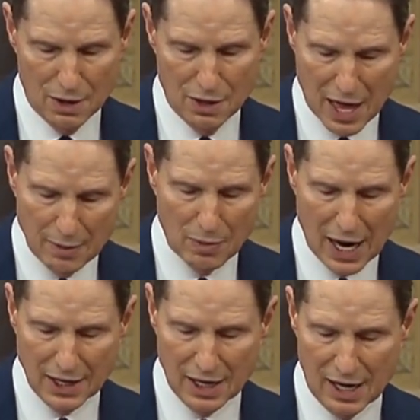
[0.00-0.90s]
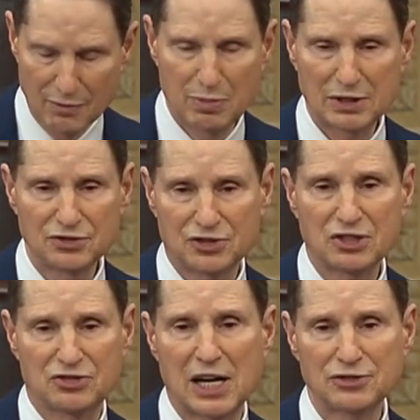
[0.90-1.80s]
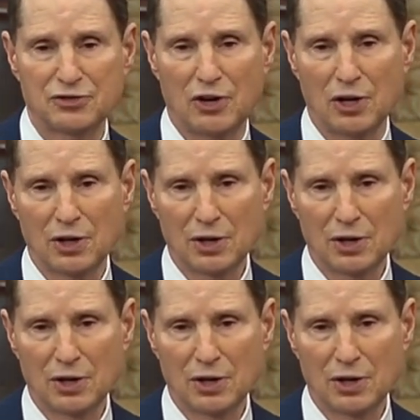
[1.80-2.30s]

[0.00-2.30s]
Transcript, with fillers: they might have been successful